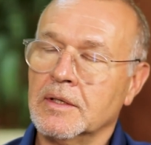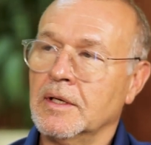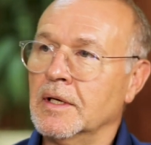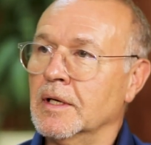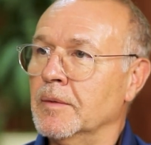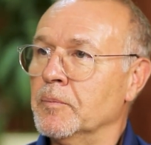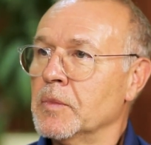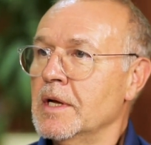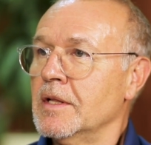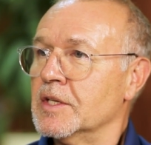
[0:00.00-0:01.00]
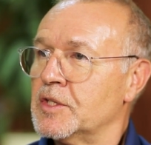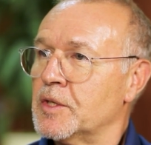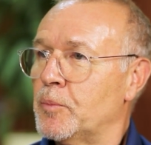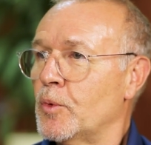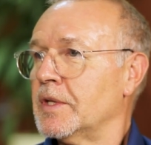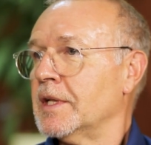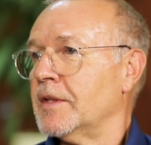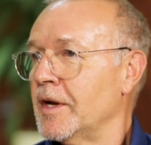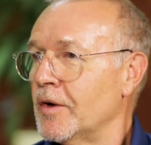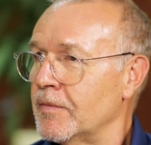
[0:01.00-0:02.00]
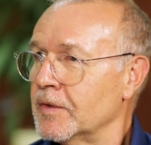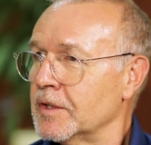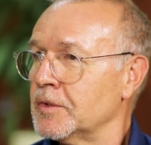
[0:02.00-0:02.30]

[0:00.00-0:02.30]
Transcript: the support that they offer